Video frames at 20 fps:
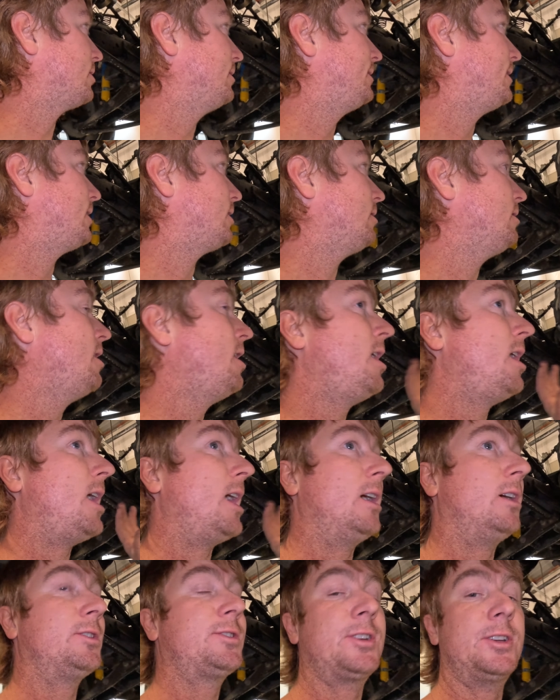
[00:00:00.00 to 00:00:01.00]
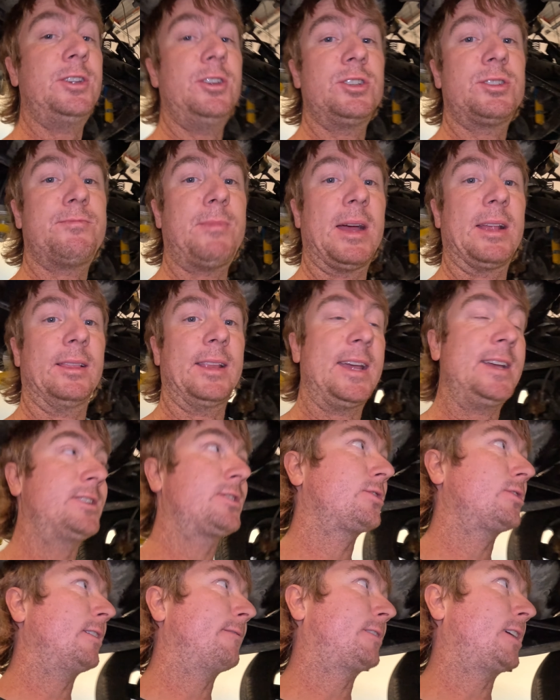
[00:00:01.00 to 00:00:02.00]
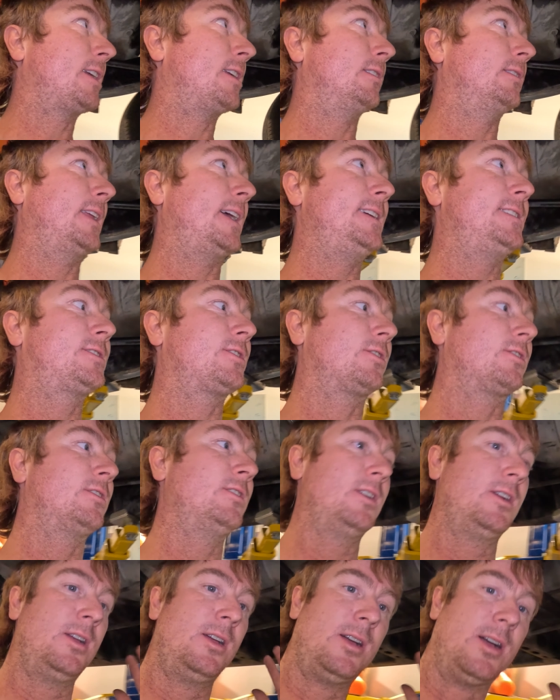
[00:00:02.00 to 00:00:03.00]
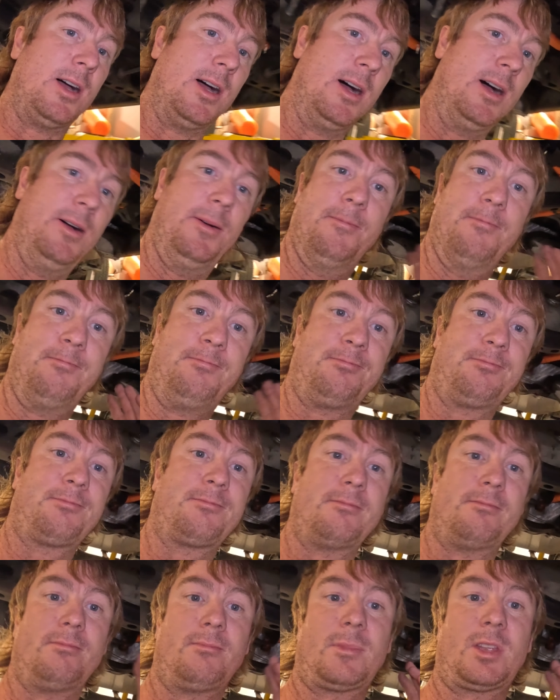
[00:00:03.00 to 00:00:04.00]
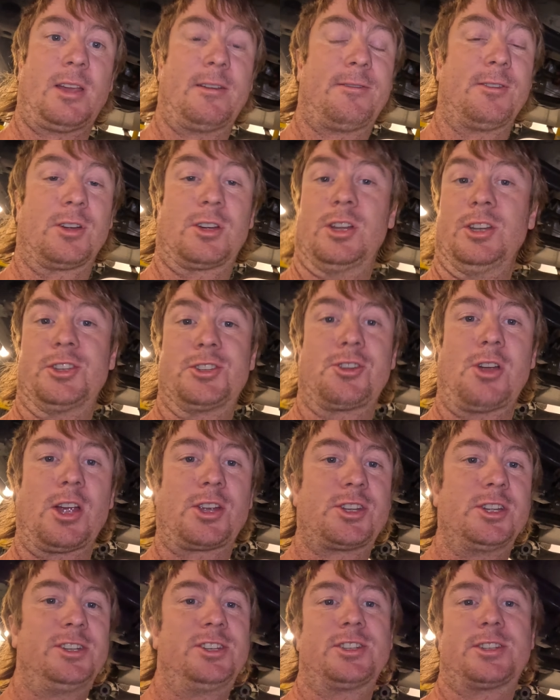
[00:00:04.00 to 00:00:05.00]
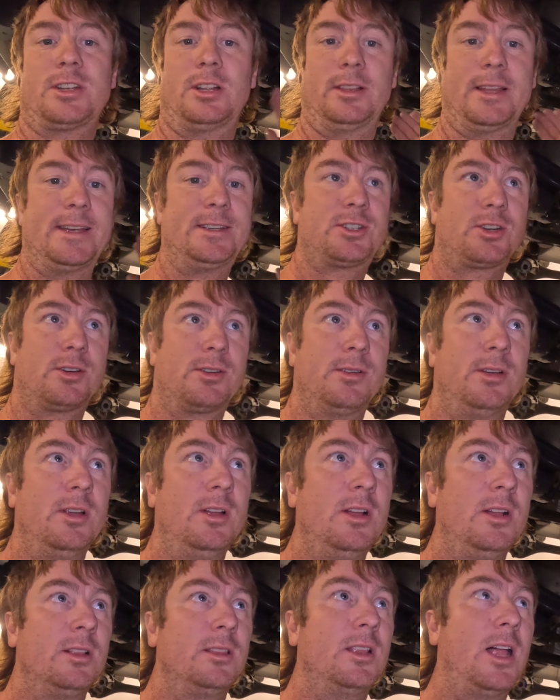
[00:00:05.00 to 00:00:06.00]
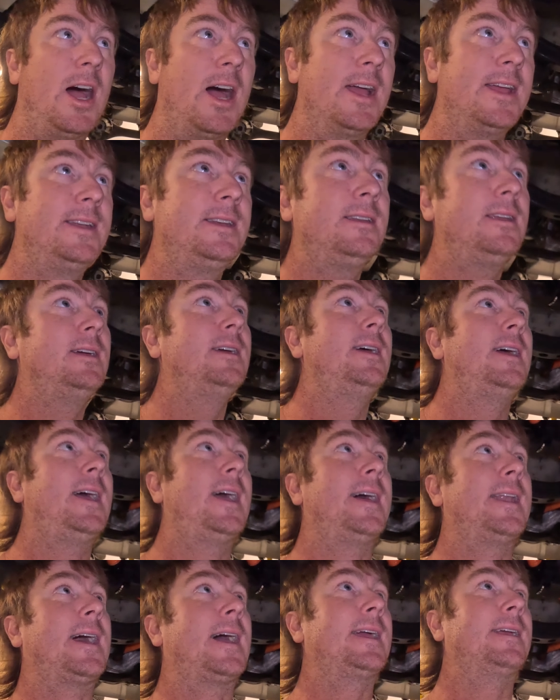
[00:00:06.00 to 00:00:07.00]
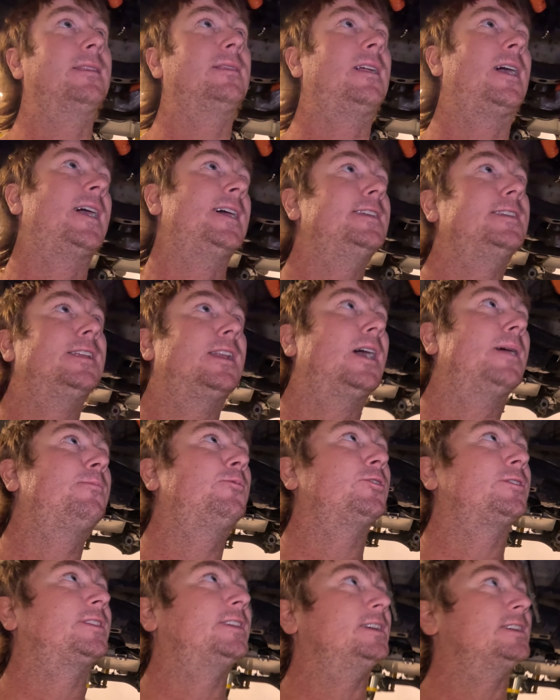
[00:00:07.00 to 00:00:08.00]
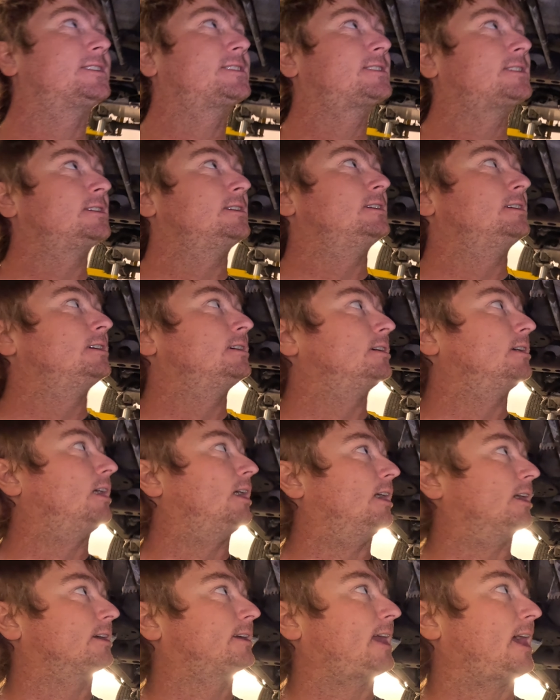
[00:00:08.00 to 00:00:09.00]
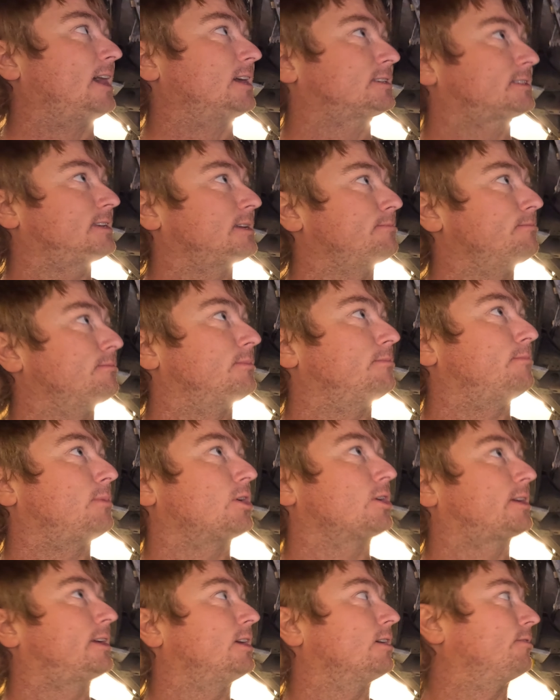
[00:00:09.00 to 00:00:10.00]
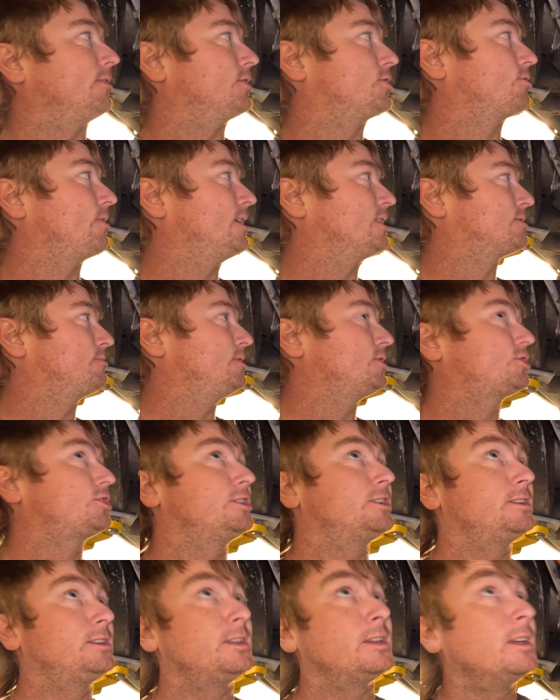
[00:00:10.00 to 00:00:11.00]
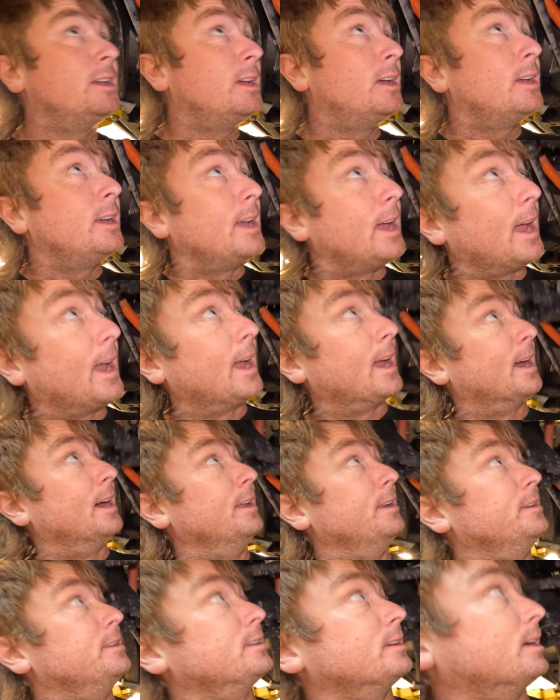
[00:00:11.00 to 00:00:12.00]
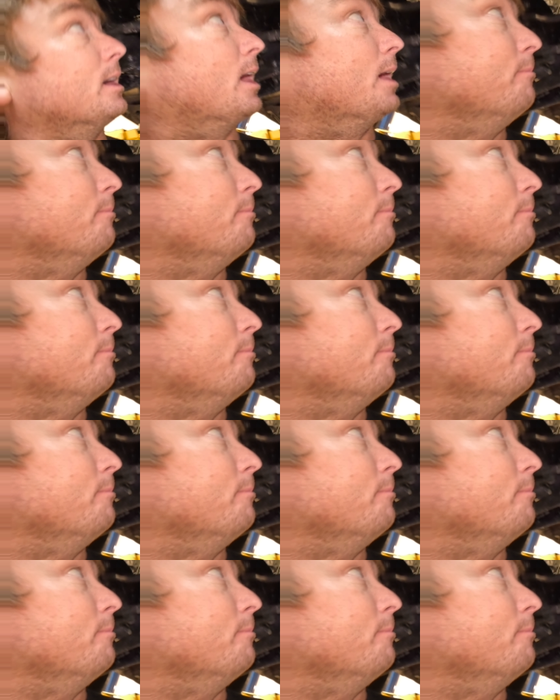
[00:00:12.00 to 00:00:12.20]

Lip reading: in there. I also used my laser. I've got a laser for construction, just a laser line, and I lined it up with this casting mark here on the transmission, and I